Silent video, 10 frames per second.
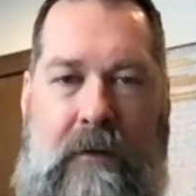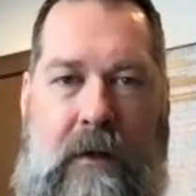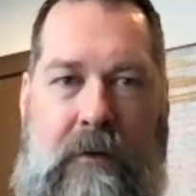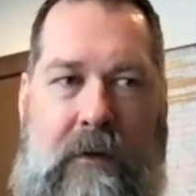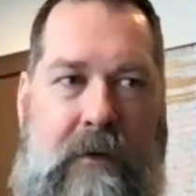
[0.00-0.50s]
He
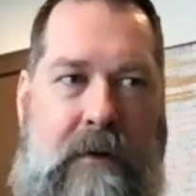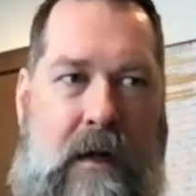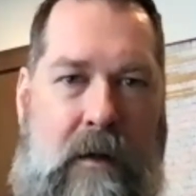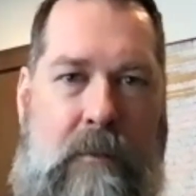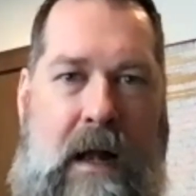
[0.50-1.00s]
goes, it's
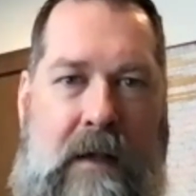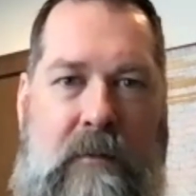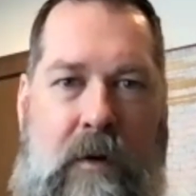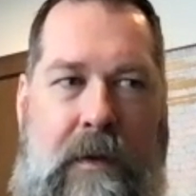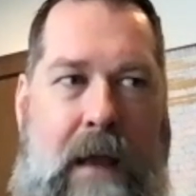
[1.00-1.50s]
entirely
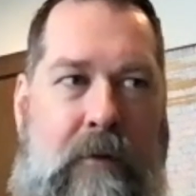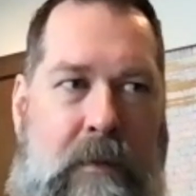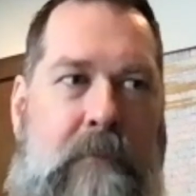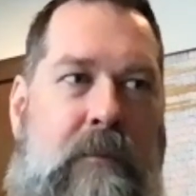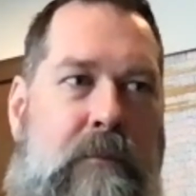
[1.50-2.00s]
possible that would
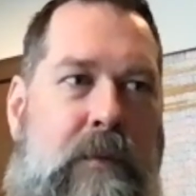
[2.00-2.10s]
be,